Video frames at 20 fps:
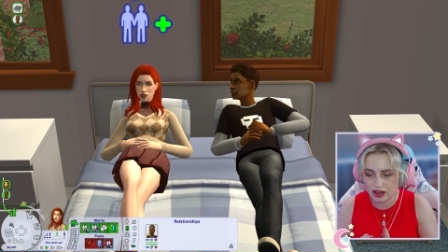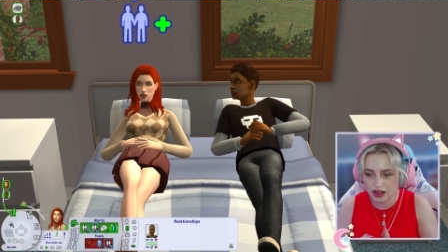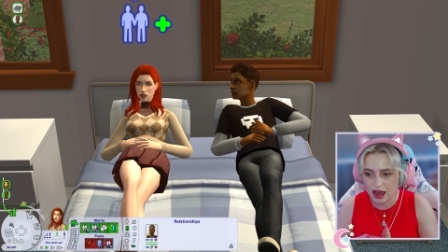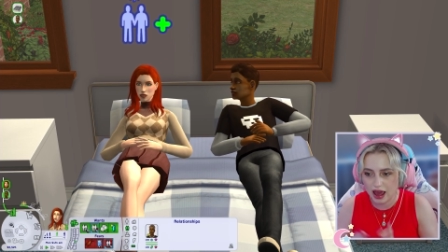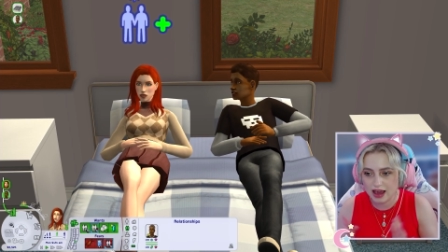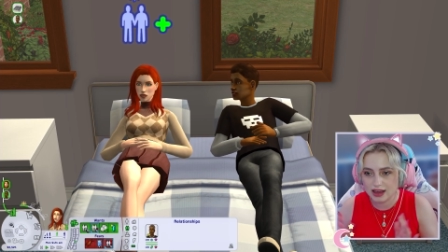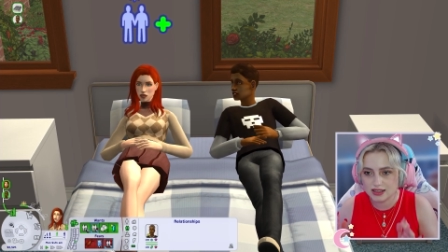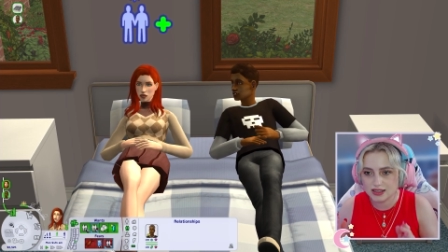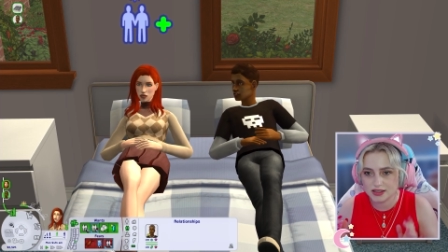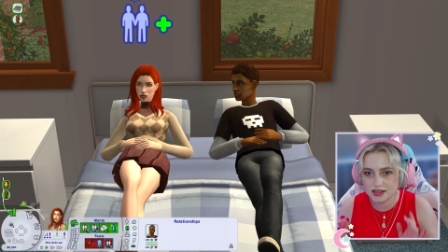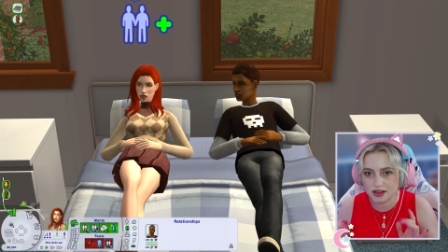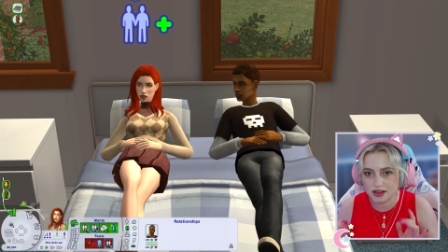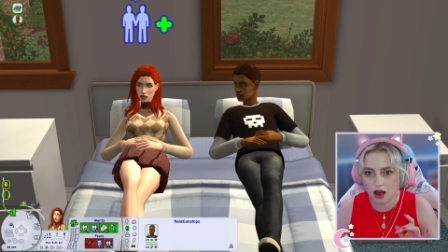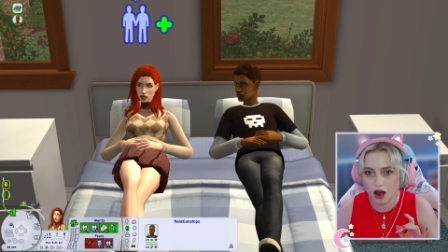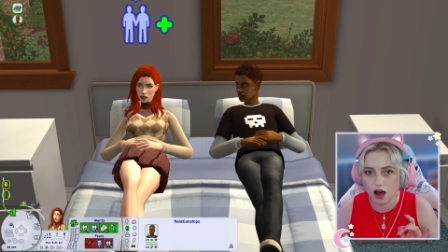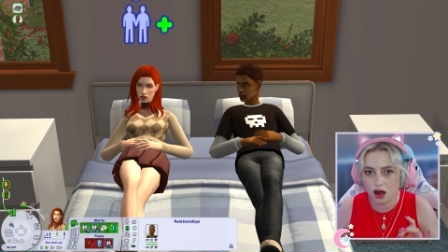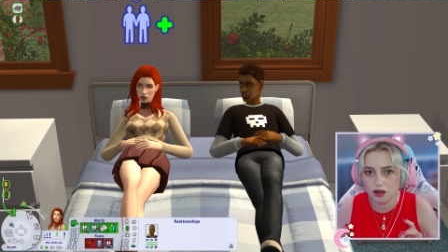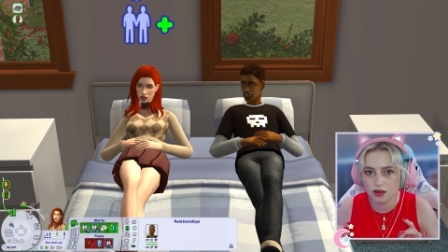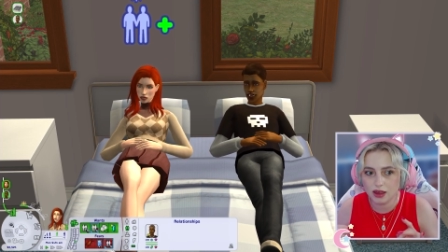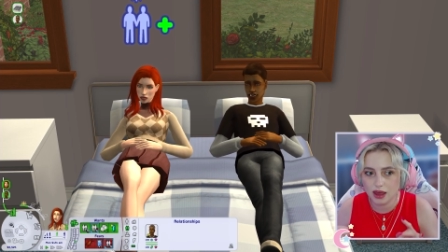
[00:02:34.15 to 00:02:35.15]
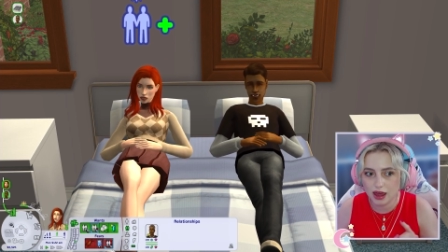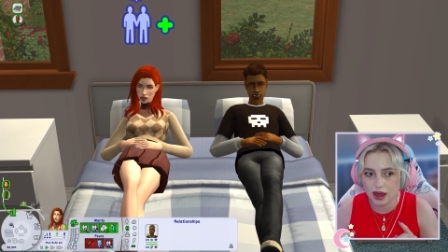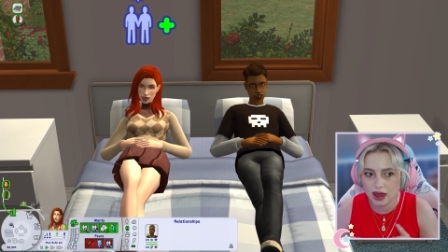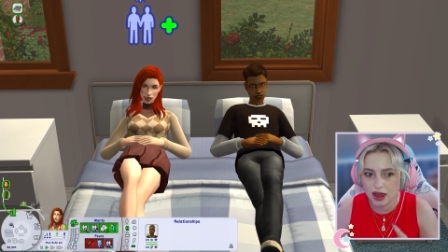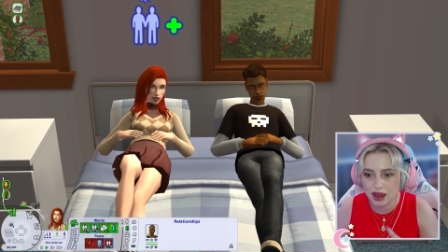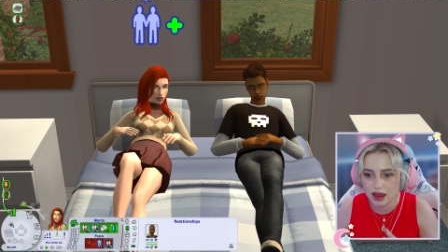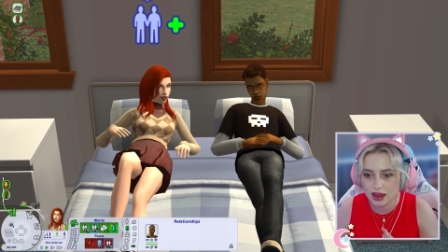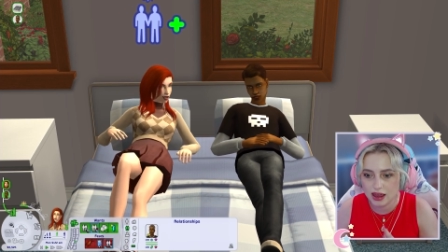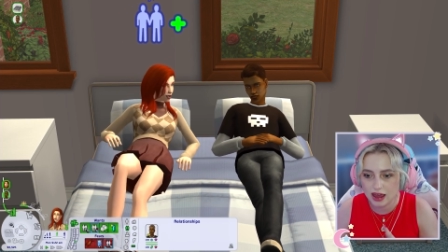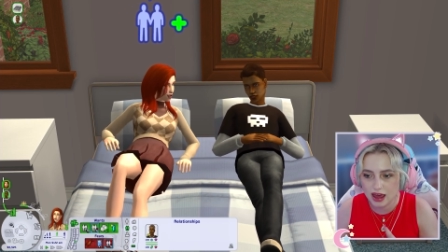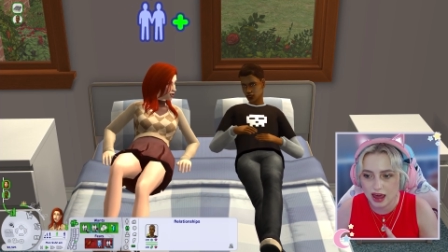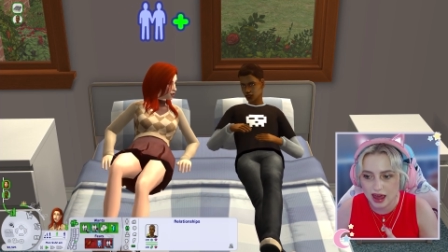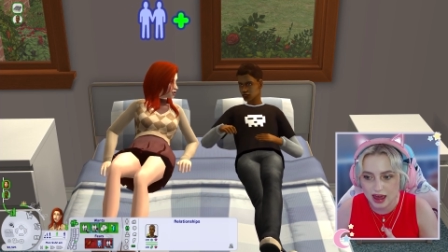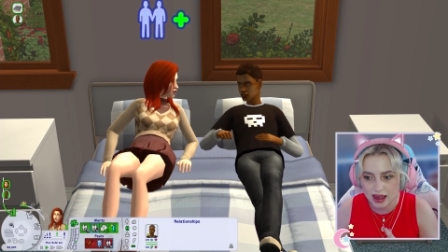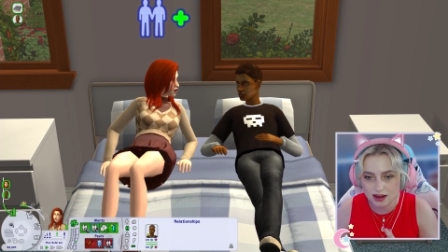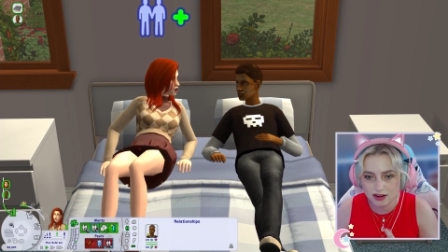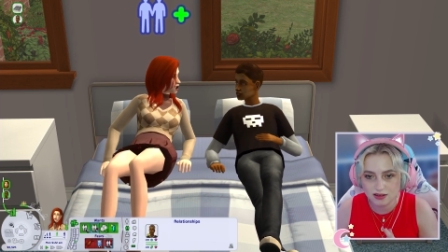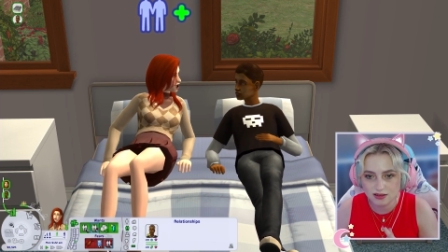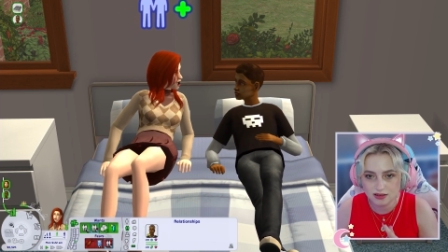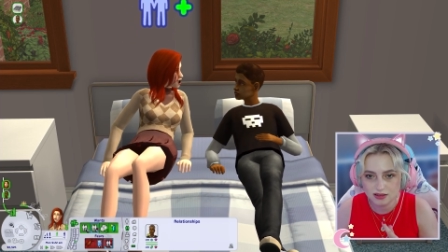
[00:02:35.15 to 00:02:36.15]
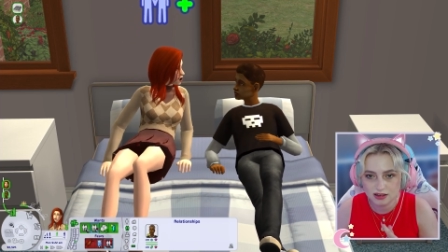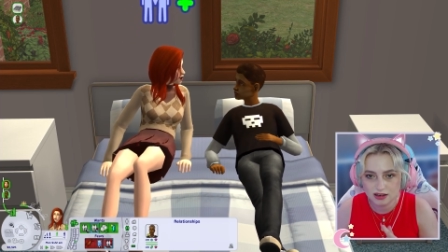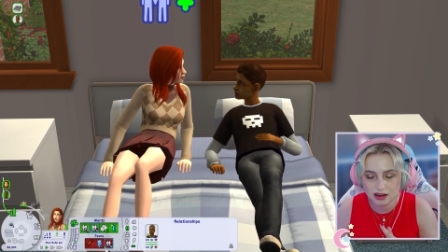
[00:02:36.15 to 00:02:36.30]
ACR kicking in.